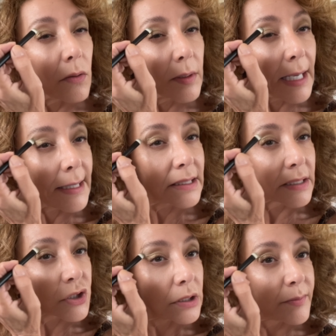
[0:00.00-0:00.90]
can
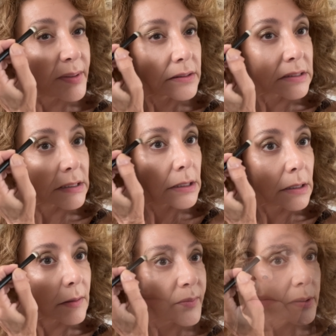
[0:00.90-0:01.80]
actually build it up.